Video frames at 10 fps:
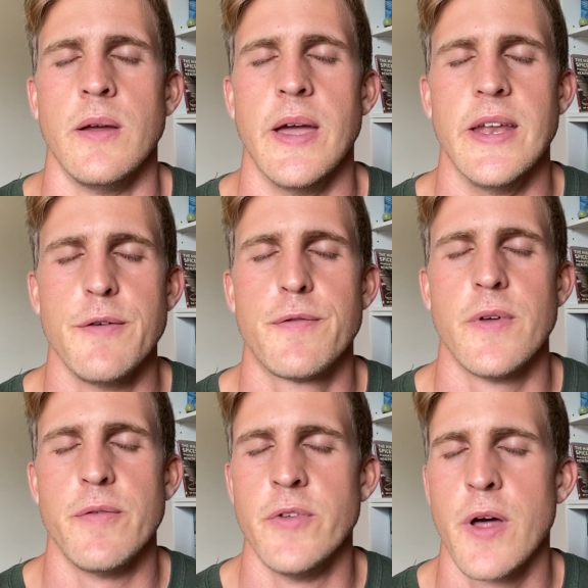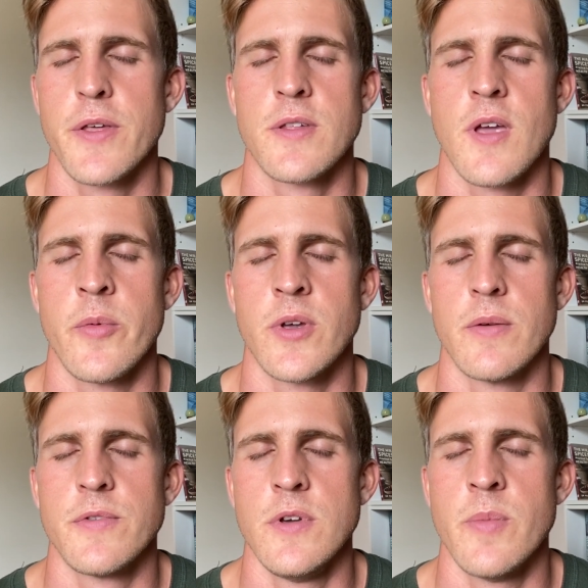And if nothing's coming
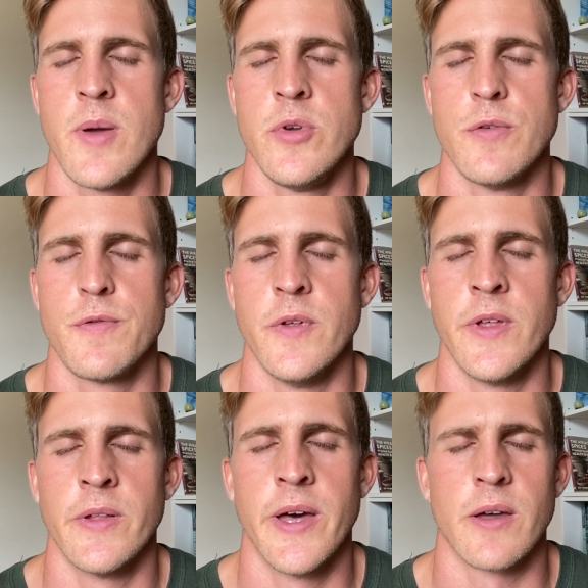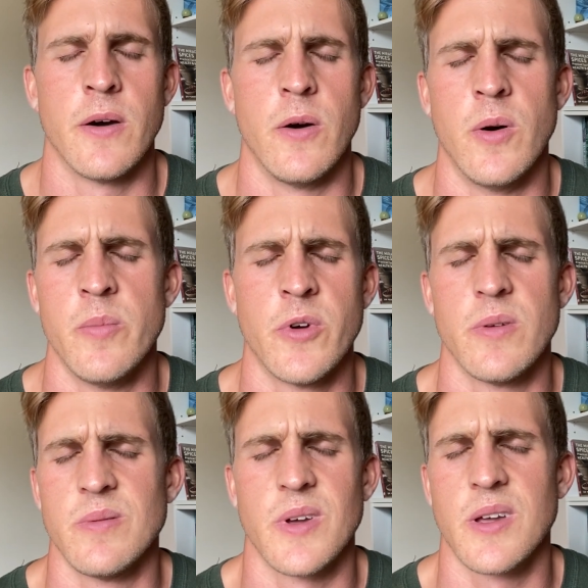up for you, maybe you're feeling like, oh,
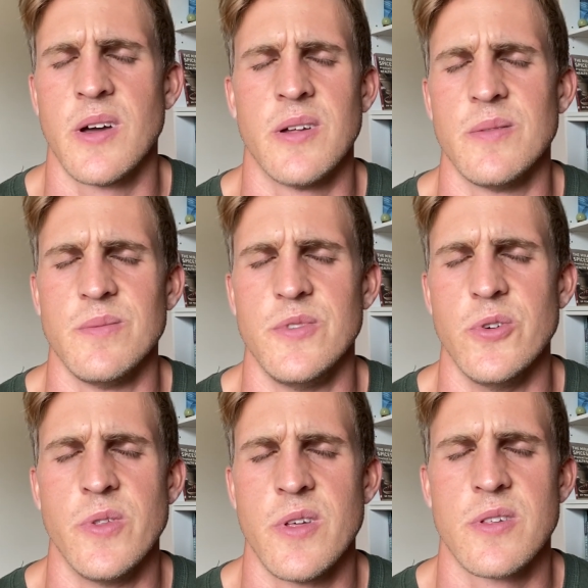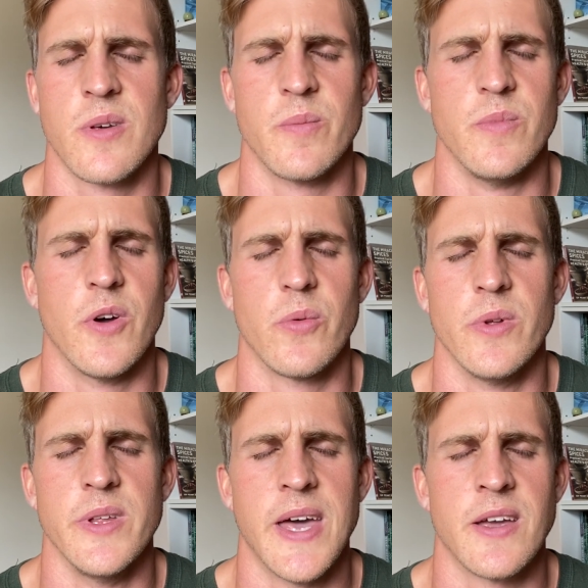I can't do this. I'm not
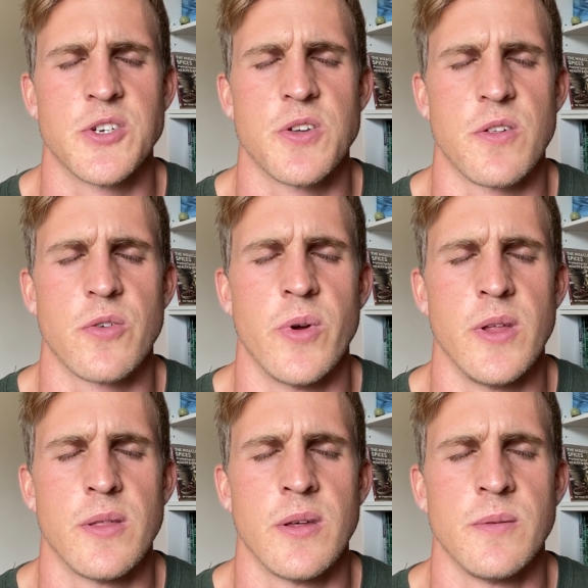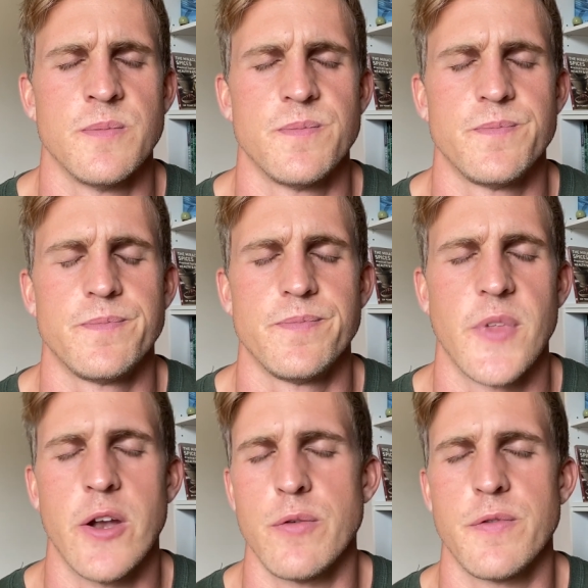really anxious or anything.
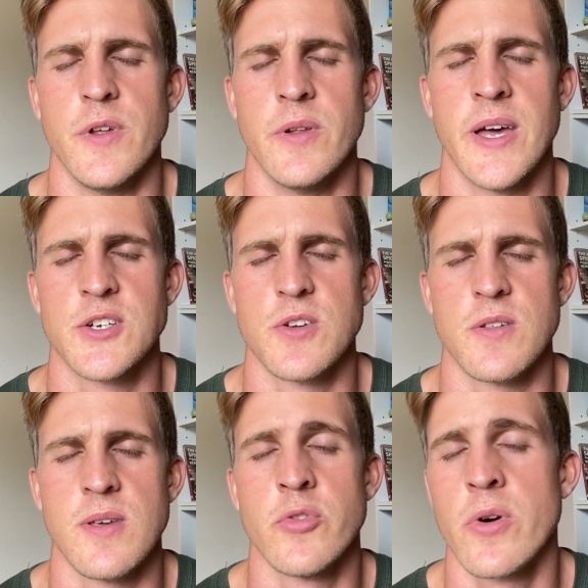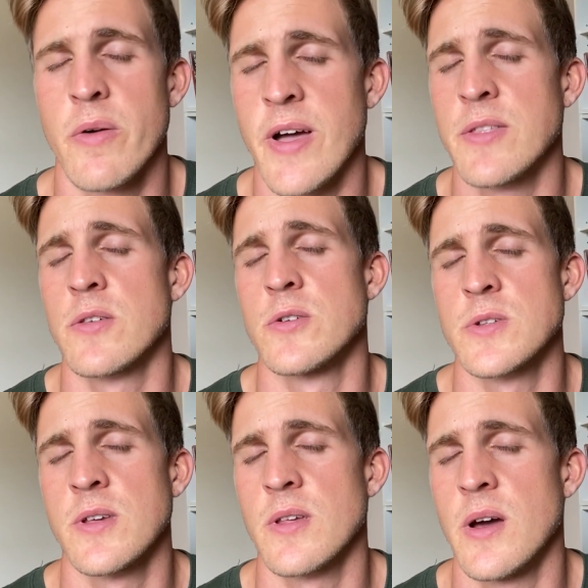I don't feel anxious. Even though I've had
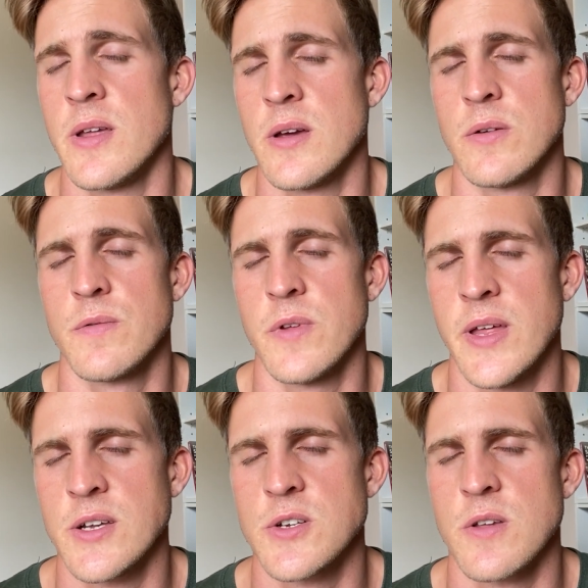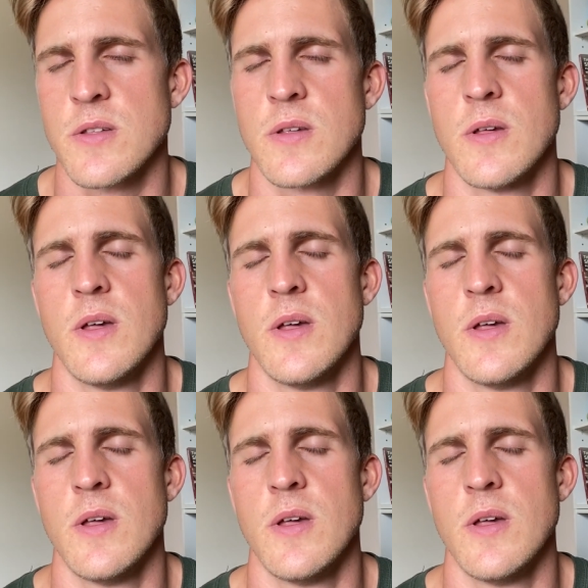social anxiety, I don't feel anxious.